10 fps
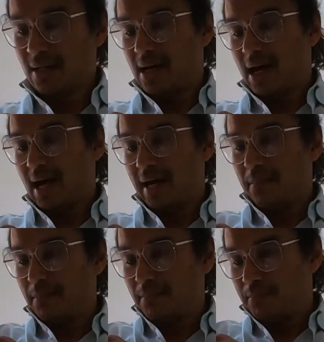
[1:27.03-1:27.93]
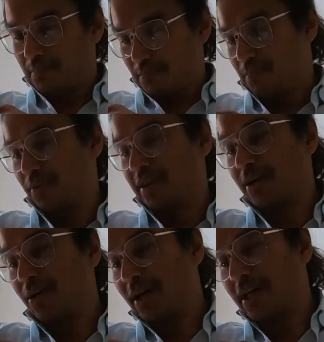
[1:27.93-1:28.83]
I put the
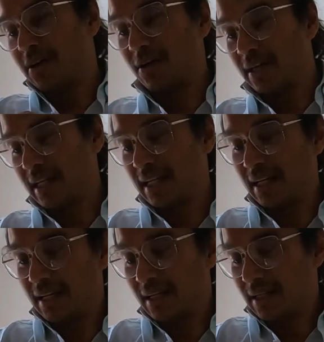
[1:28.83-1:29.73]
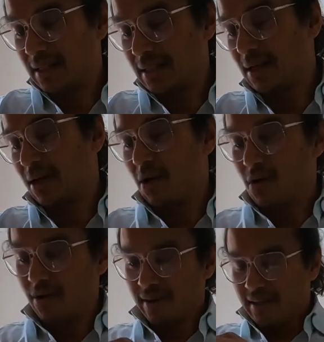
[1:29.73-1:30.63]
order in
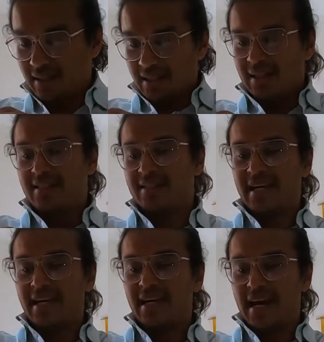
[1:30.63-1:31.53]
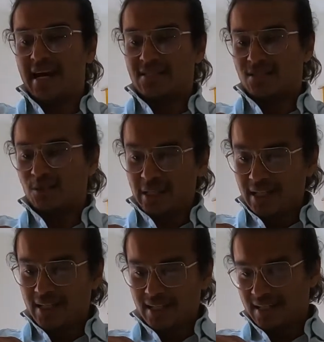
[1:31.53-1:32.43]
on Thursday last week
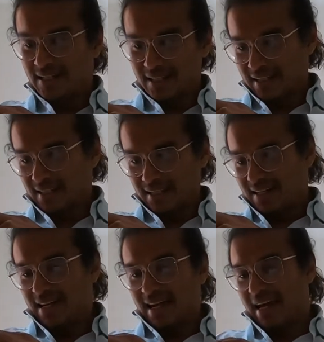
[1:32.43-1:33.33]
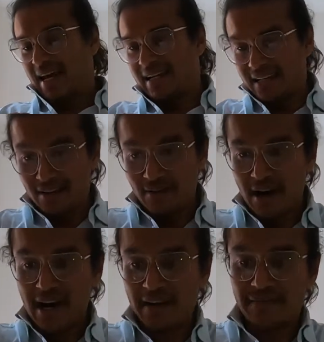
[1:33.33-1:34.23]
and it
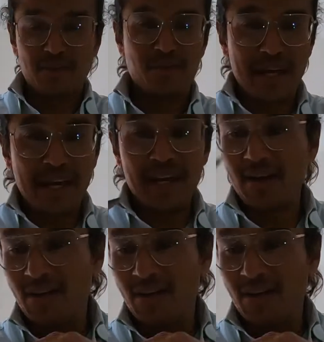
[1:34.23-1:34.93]
arrived today